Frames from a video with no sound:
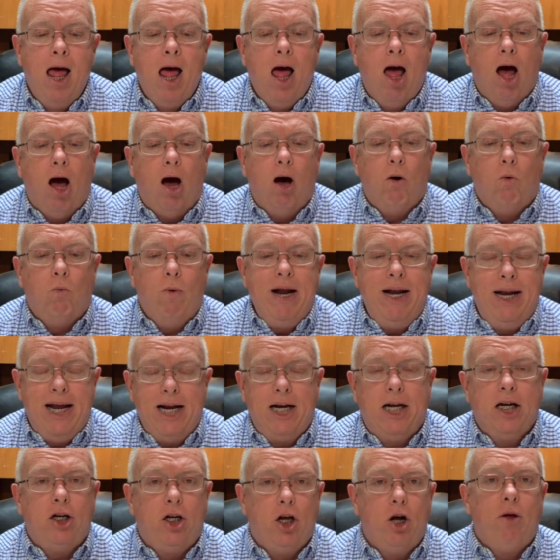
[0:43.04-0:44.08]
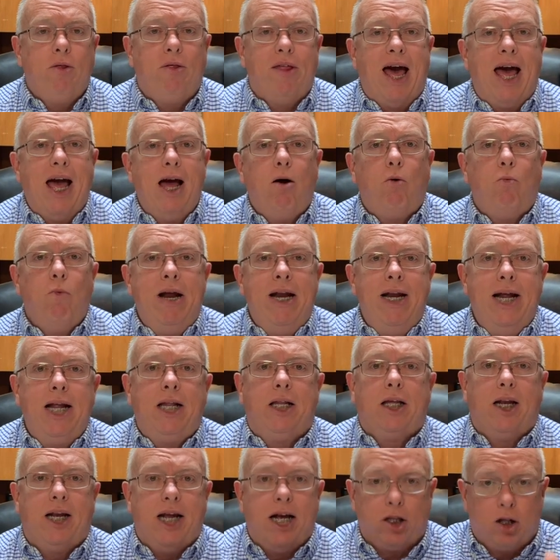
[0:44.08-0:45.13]
We need to do that. We need
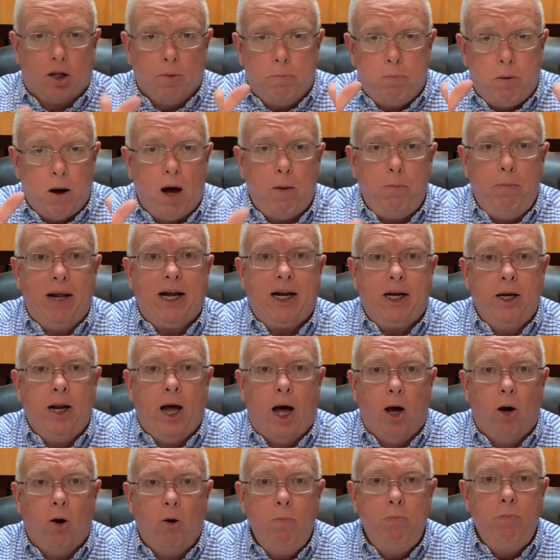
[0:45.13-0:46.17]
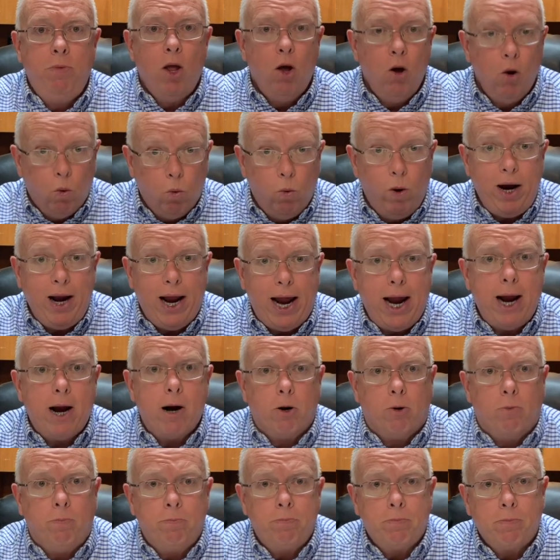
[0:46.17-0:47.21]
to let the public know we're
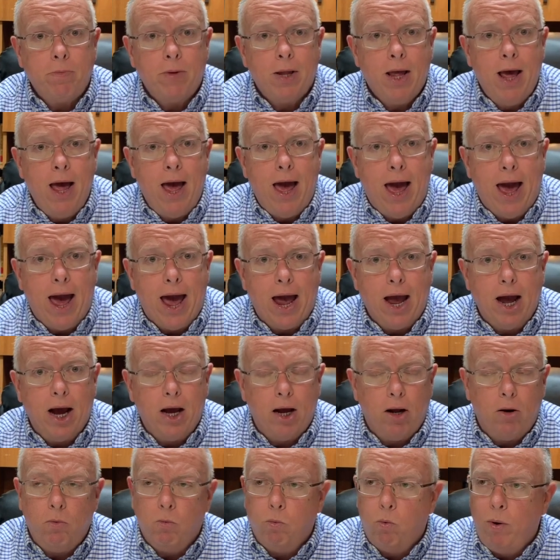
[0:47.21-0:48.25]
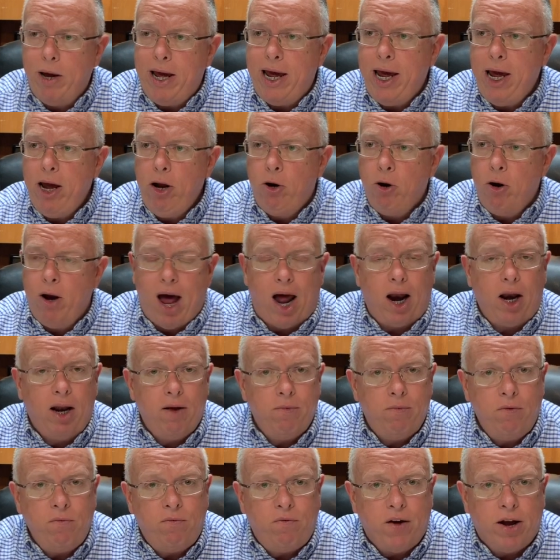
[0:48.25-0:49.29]
here. And we do not live
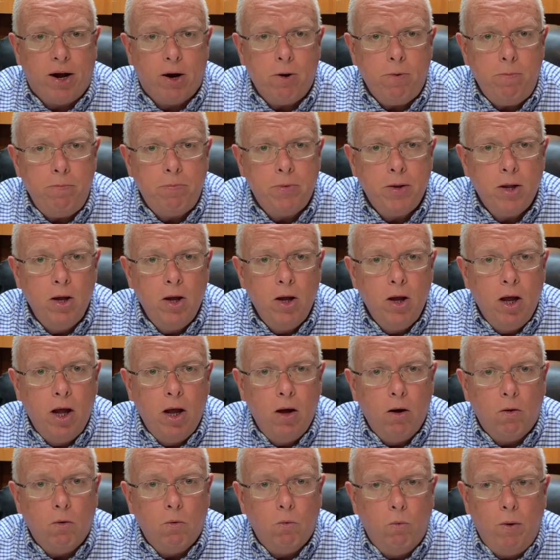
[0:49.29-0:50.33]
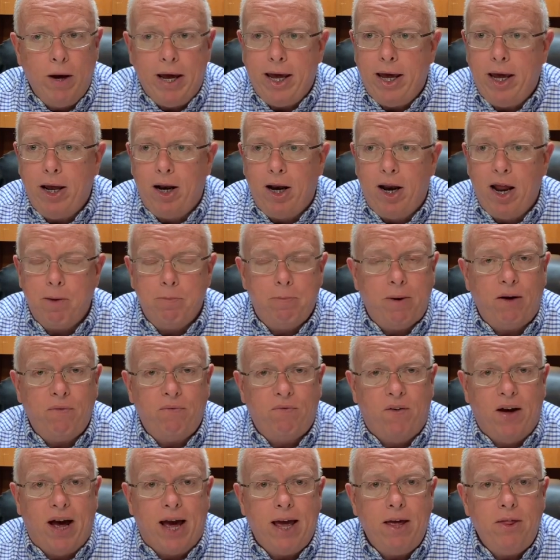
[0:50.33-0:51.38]
in fear. We live by
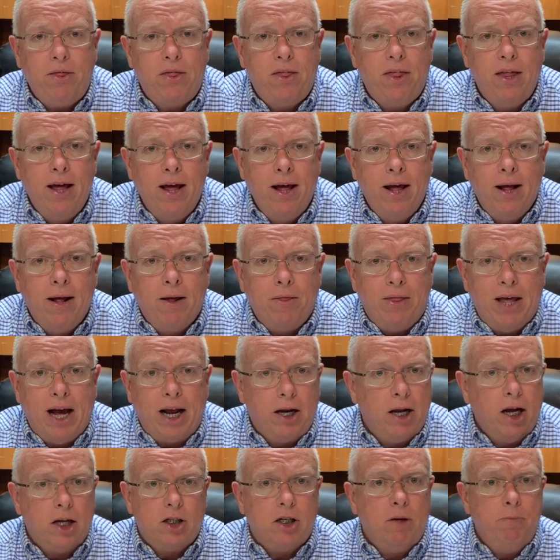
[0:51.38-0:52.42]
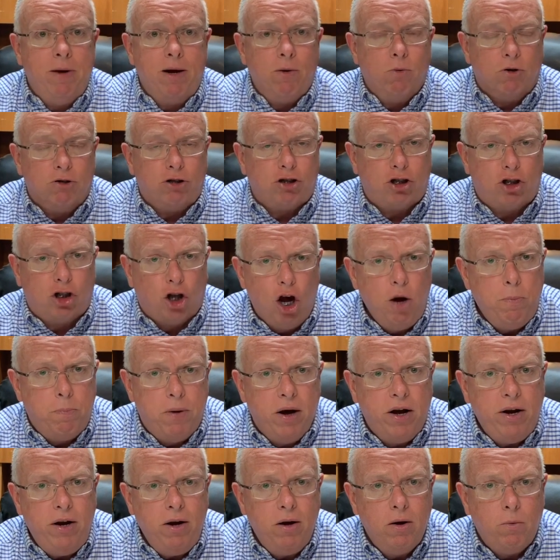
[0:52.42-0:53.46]
faith. That doesn't mean we're
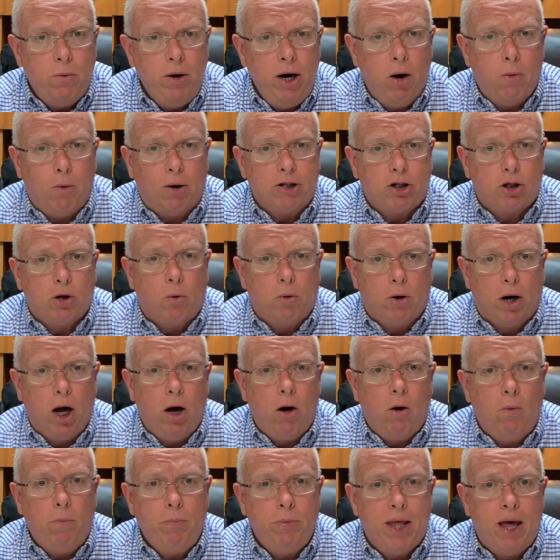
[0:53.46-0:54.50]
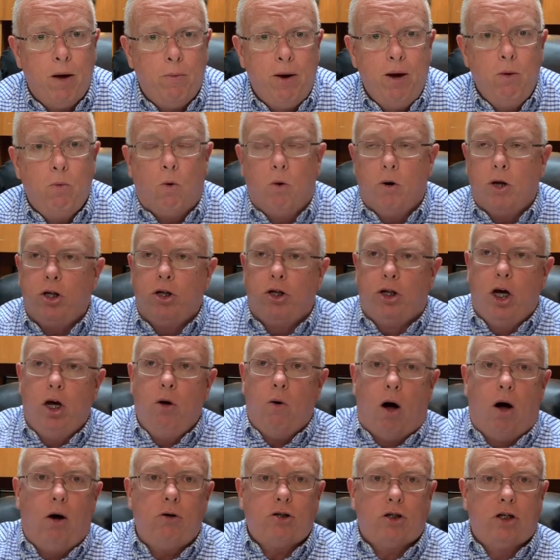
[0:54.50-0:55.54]
stupid. We know what's going on. And we want to do
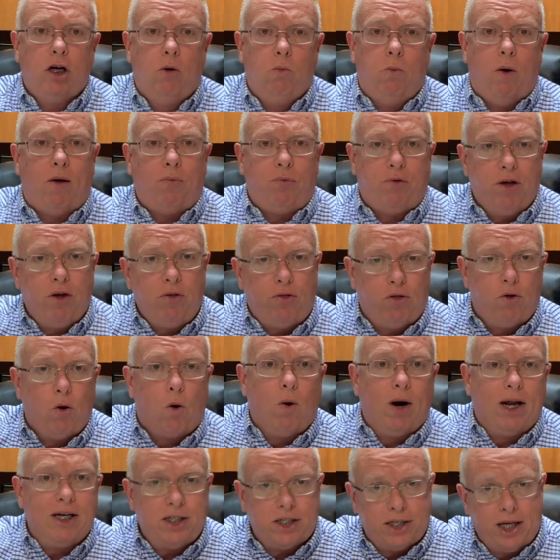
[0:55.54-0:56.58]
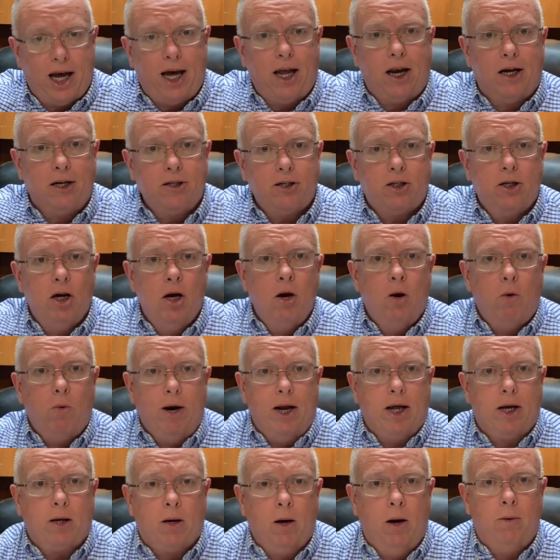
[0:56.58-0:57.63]
also what the authorities tell us when
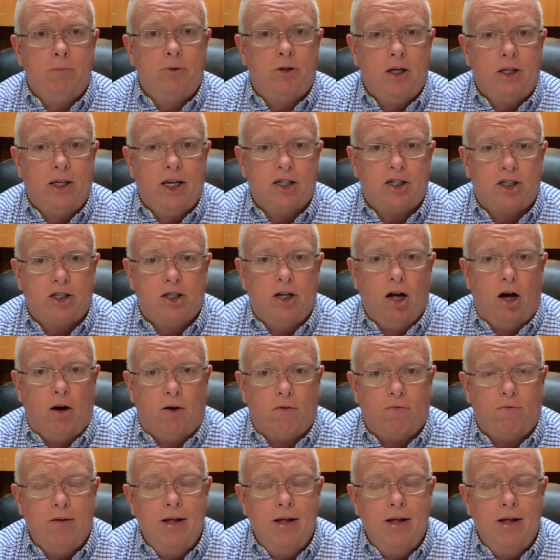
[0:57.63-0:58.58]
it comes to this stuff.